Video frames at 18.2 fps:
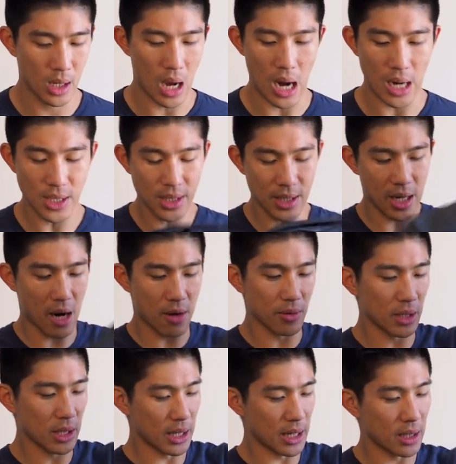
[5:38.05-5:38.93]
Honestly, not
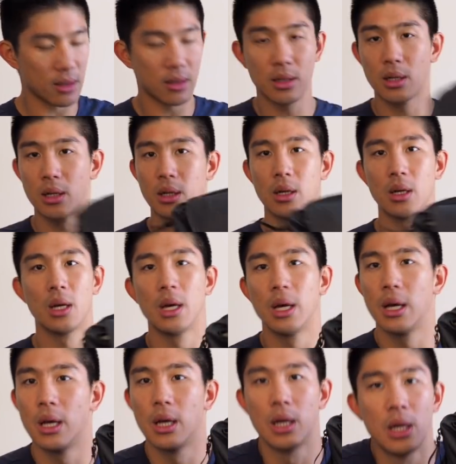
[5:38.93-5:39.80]
really.
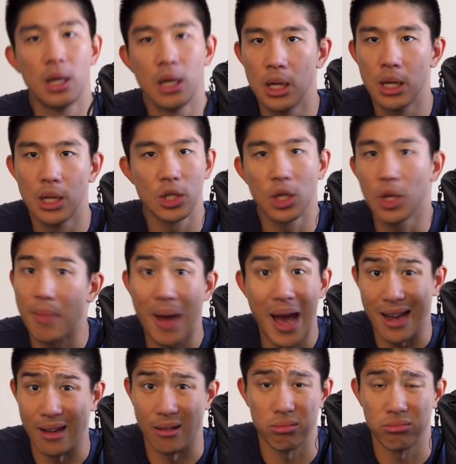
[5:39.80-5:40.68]
It's a good
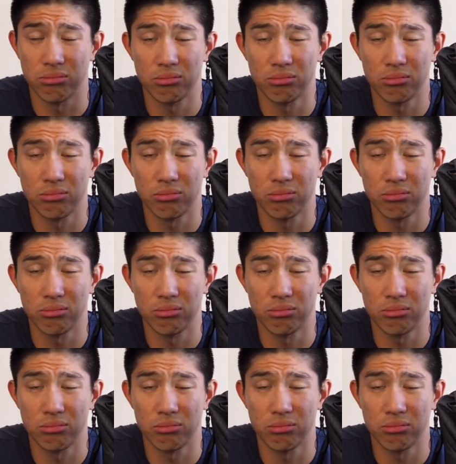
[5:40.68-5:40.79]
bag.